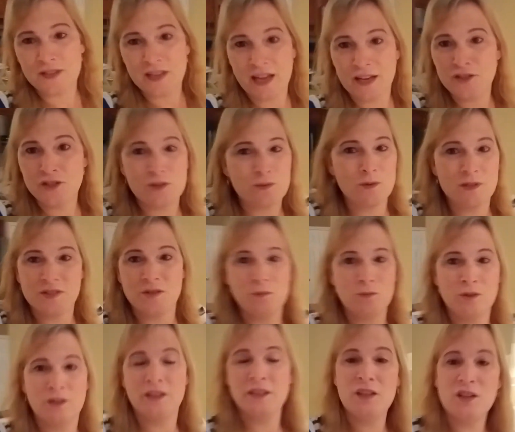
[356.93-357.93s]
I just wasn't
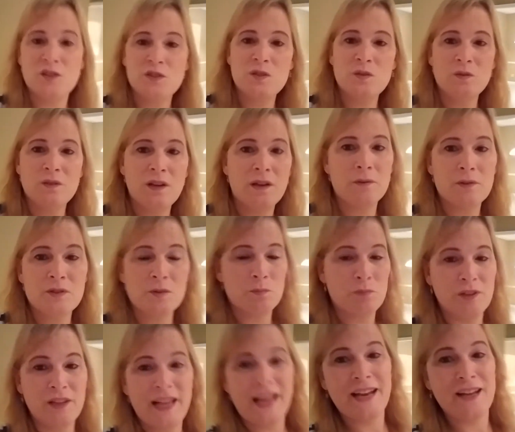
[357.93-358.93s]

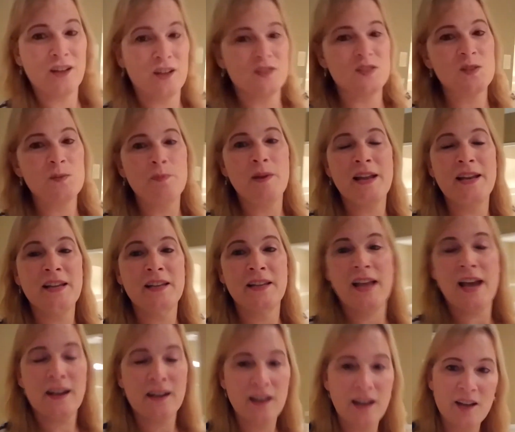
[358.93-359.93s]
planning on spending
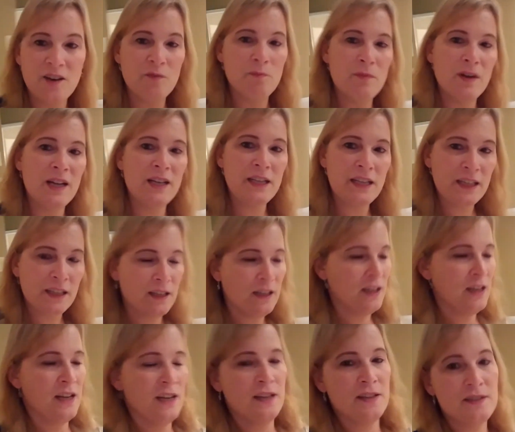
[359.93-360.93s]
that kind of money
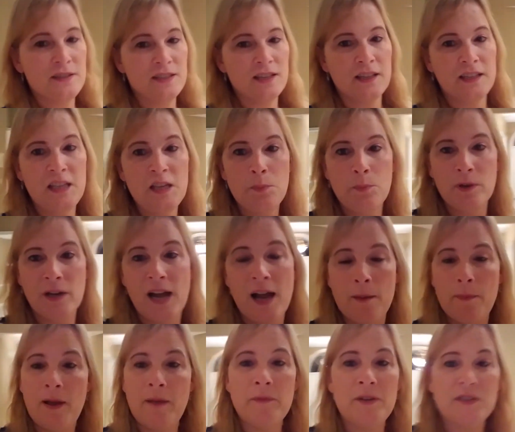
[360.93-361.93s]
to keep it
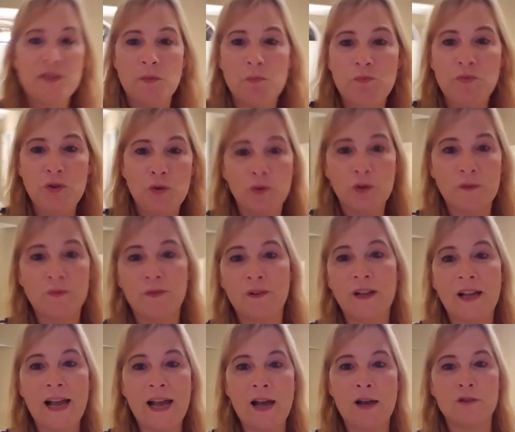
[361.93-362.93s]
up. I mean, it's a beautiful
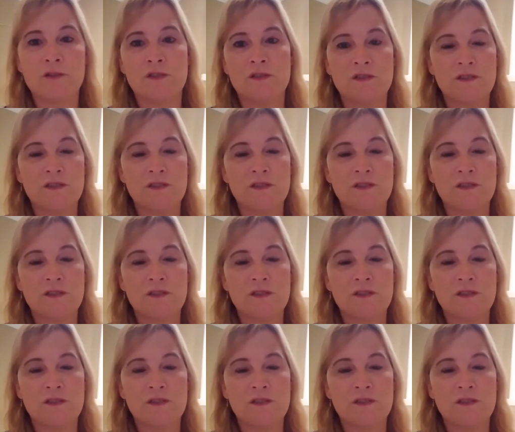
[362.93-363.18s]
house.